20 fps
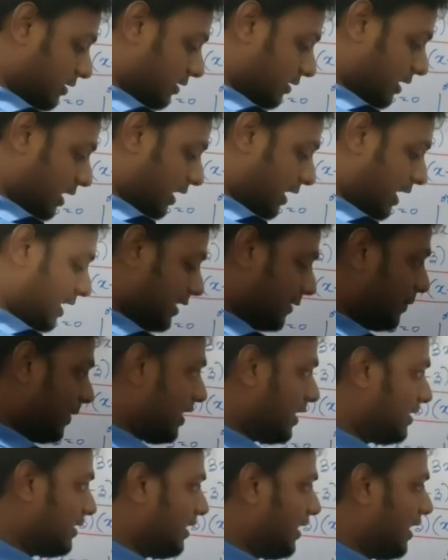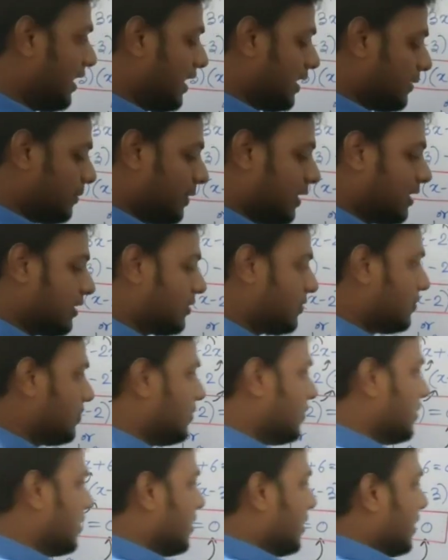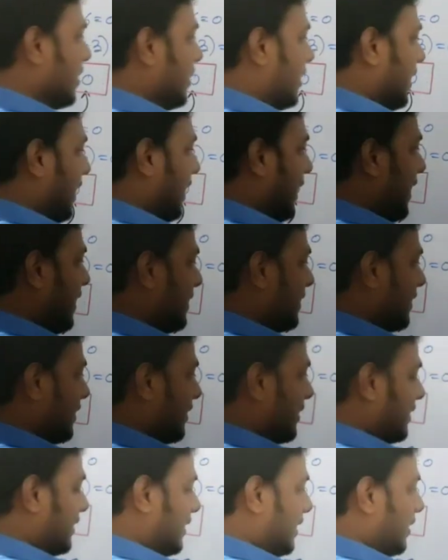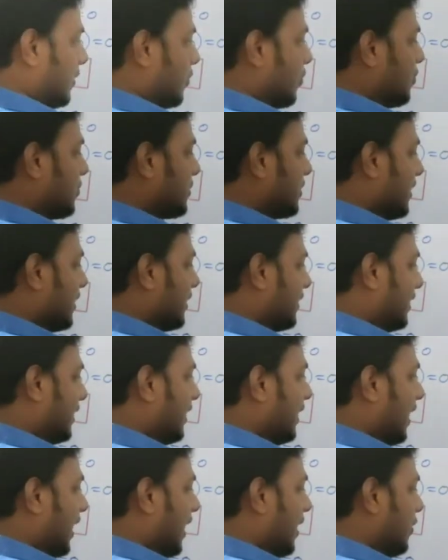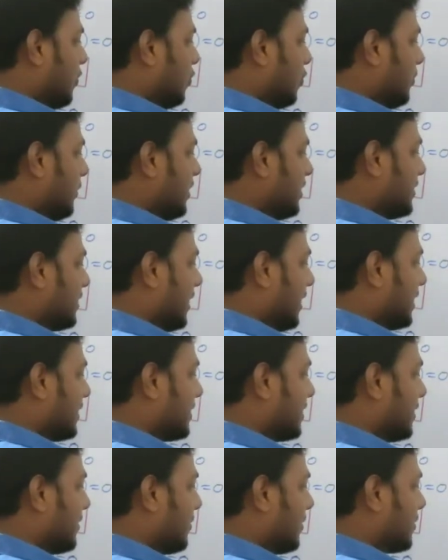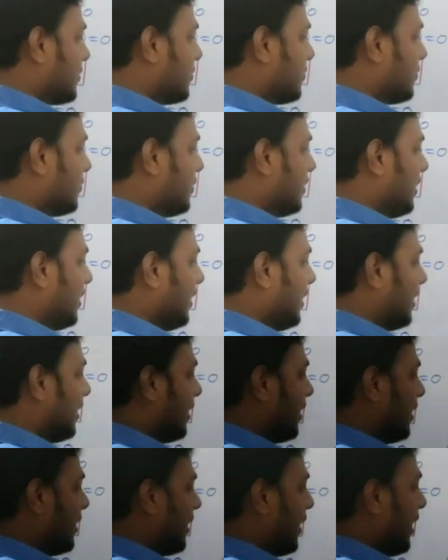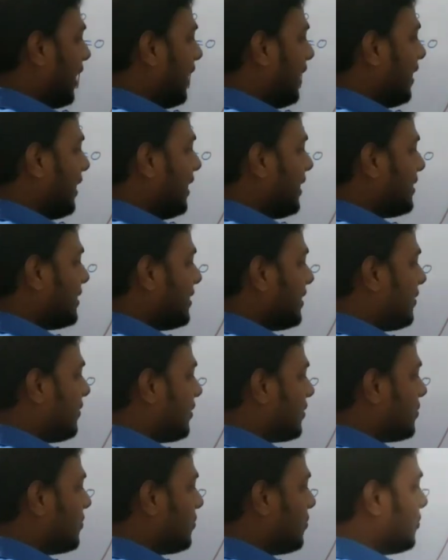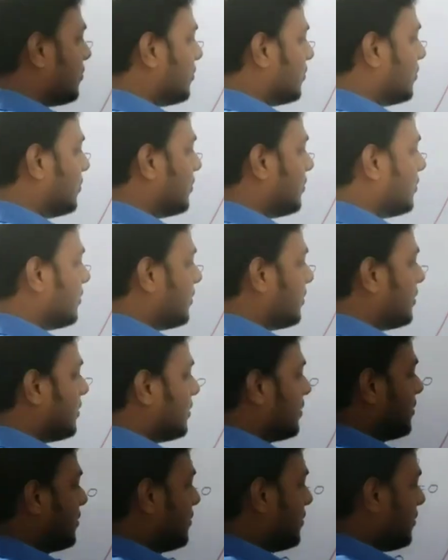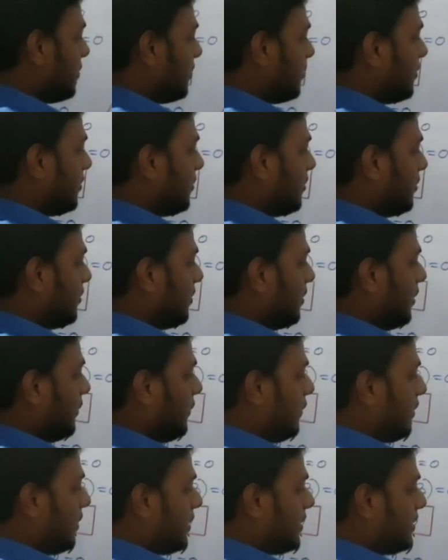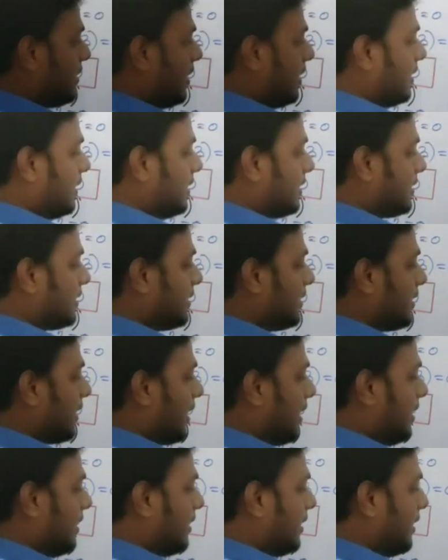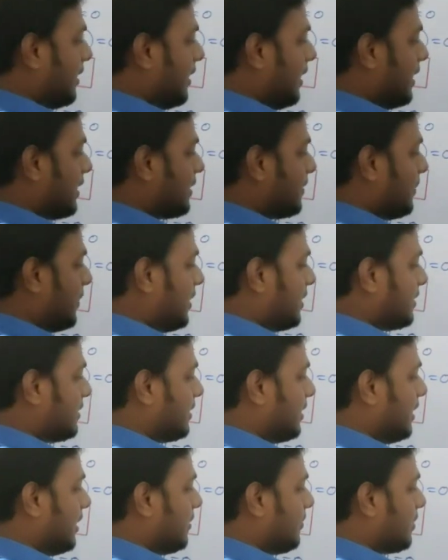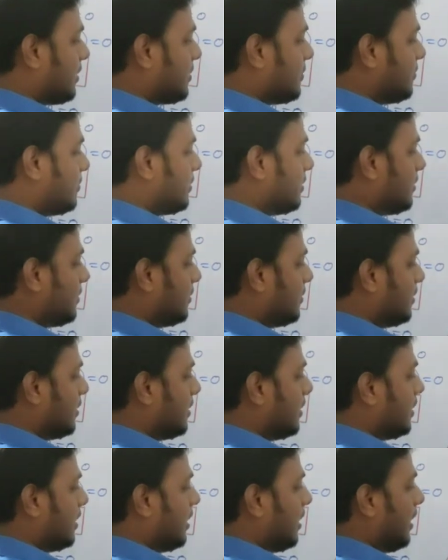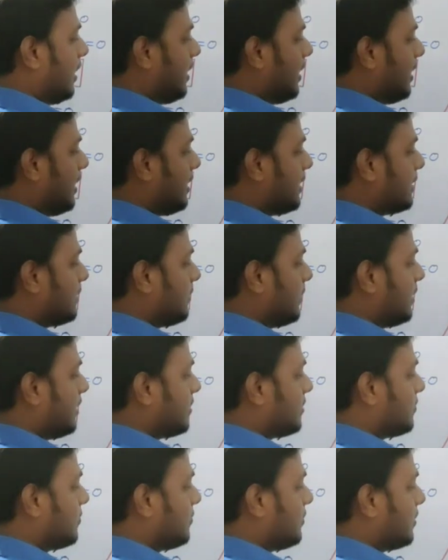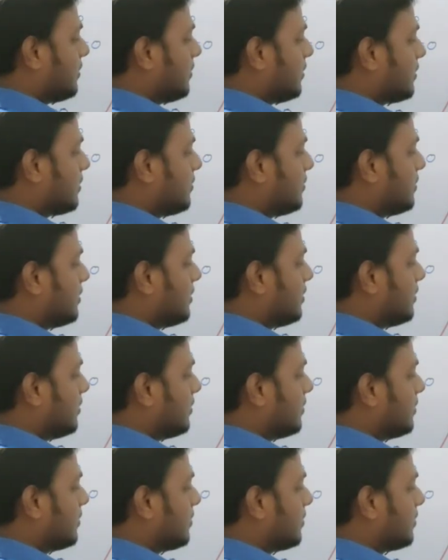That x minus 3 and x minus 2, roots are 3 and 2 means x equals to 3 and x equals to 2. So if you consider this side, then x minus 3 equals to 0 and x minus 2 equals to 0.